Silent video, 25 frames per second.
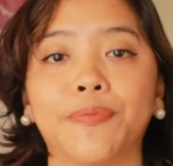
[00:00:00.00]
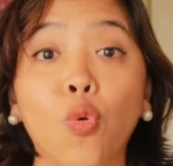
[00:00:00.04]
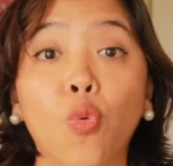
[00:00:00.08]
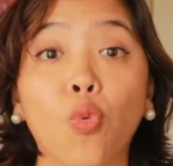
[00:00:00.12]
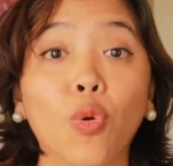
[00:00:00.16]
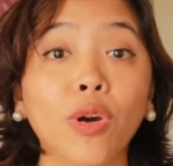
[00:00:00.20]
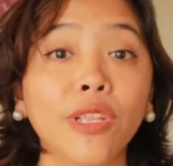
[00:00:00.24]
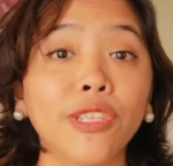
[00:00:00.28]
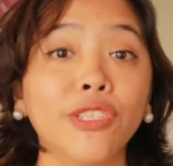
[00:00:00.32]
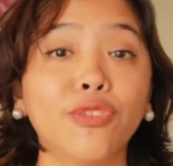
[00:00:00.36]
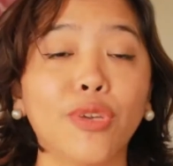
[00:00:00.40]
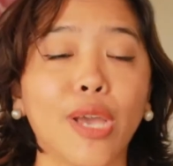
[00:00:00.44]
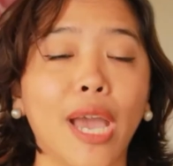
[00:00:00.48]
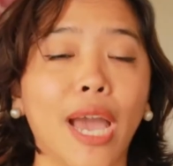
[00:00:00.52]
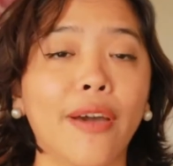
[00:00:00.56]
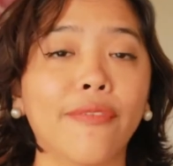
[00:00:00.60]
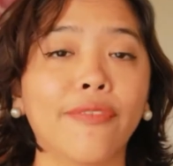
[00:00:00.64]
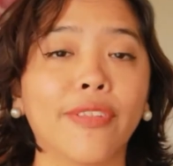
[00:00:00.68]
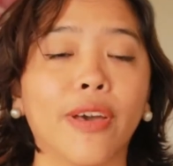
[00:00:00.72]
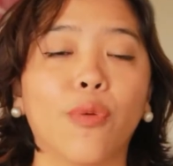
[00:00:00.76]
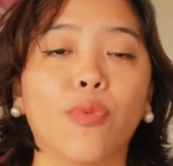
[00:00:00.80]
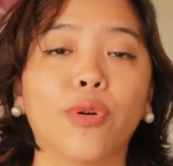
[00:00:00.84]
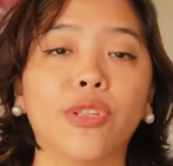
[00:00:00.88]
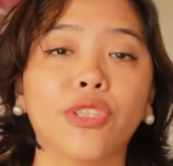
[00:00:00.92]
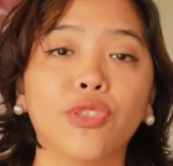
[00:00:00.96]
Once you have
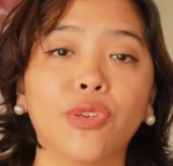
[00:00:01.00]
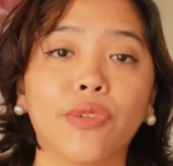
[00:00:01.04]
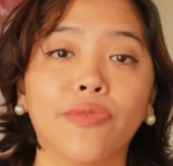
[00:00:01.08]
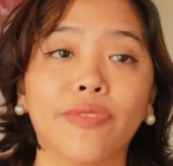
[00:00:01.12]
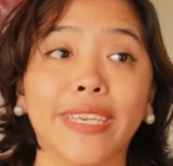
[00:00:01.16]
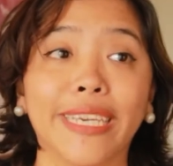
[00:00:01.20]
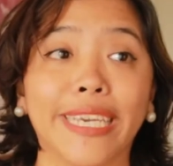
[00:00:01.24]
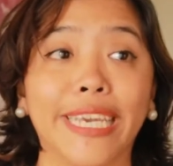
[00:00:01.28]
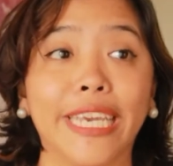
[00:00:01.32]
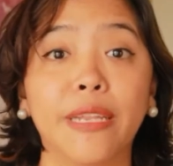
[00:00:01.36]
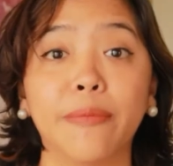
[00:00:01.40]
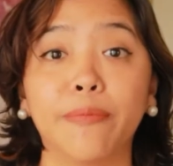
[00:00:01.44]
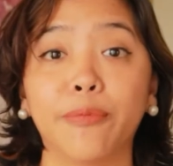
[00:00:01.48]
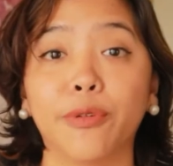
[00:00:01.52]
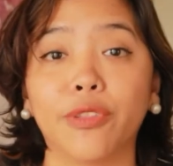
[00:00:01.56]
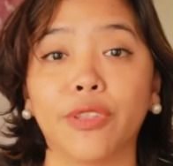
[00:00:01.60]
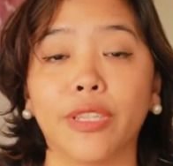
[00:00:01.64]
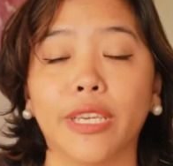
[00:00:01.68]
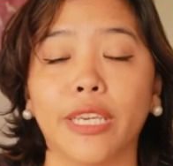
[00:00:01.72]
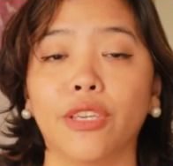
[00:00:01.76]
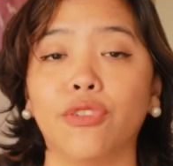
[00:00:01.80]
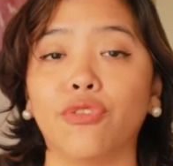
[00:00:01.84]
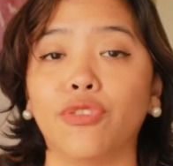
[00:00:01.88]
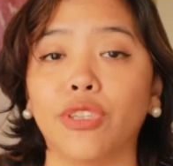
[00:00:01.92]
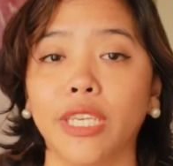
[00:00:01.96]
that, once you have the input
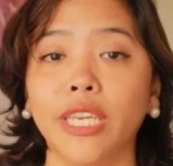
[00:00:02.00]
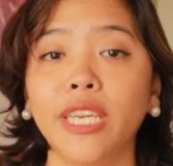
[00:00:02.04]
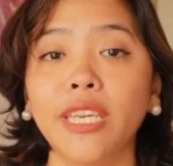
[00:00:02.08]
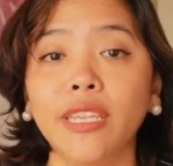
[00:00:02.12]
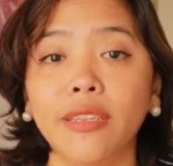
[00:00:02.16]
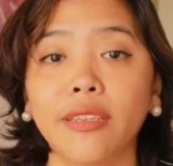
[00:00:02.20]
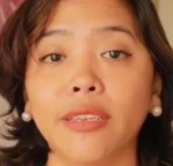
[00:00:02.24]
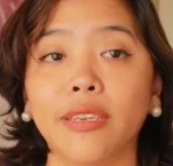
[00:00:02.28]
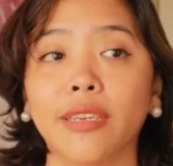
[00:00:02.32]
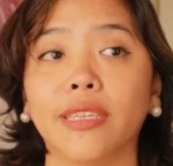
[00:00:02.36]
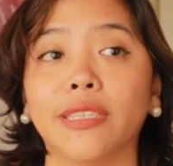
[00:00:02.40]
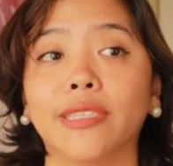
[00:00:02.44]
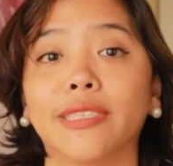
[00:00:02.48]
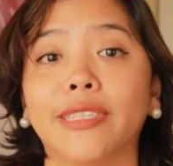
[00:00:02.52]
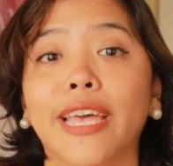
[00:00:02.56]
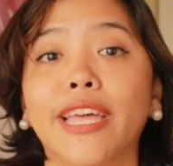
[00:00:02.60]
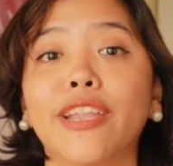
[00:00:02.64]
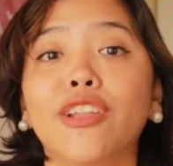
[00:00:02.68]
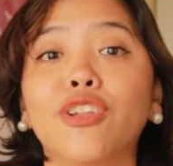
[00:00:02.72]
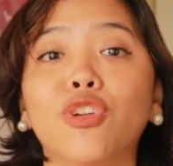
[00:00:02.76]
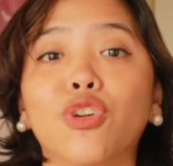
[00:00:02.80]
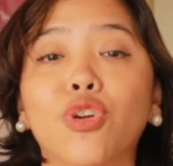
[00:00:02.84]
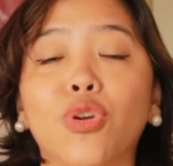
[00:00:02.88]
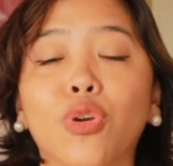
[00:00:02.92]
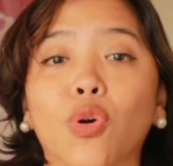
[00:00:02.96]
that you need, is
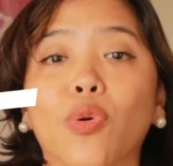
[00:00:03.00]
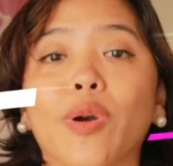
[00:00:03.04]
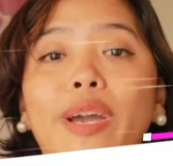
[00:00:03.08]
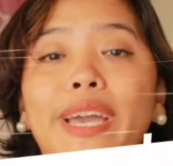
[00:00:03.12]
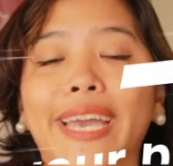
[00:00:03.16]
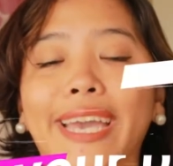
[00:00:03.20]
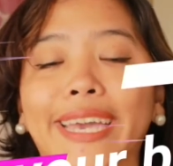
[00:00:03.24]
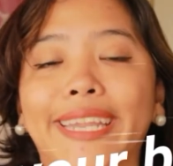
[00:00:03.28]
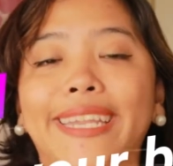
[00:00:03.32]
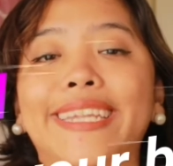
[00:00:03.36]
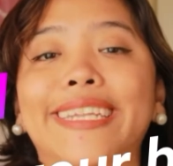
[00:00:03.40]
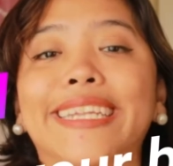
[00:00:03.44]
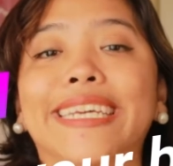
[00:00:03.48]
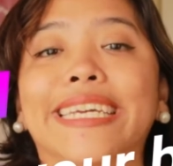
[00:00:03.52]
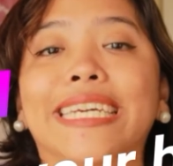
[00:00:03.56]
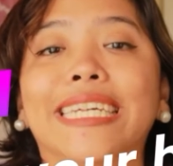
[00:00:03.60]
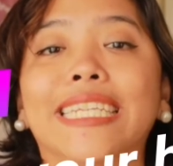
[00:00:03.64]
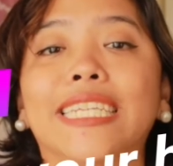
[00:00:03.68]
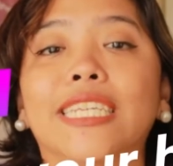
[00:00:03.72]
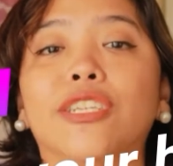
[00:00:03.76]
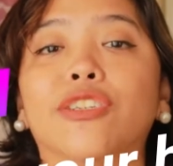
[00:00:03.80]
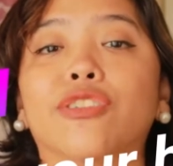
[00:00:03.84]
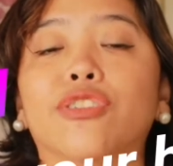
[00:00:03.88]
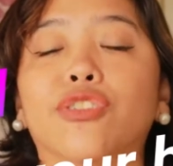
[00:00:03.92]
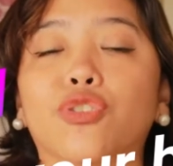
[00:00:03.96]
then go ahead and
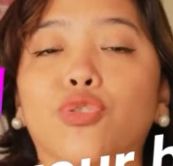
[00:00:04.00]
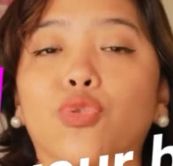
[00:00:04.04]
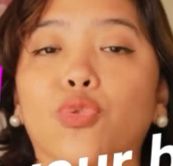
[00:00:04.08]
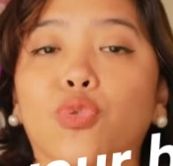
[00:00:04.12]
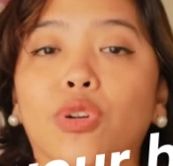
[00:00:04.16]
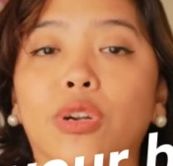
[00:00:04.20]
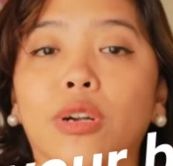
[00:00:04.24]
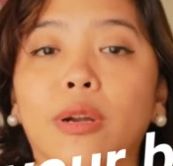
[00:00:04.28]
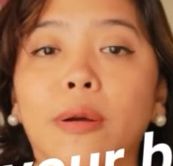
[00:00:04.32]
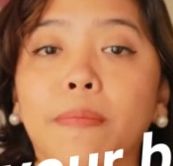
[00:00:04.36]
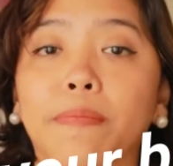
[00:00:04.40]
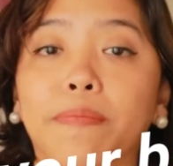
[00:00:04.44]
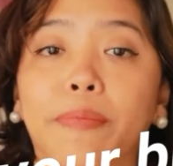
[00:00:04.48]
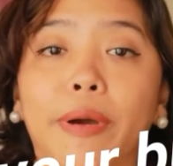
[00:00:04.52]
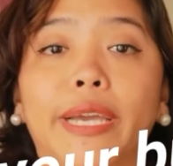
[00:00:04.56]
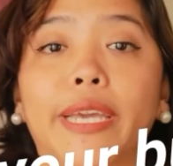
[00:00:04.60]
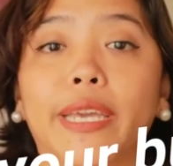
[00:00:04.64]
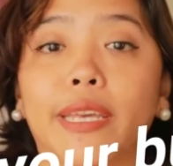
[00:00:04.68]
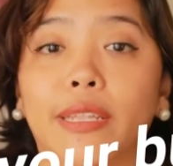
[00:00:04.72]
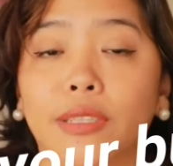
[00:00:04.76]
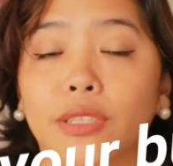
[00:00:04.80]
clear your bucket.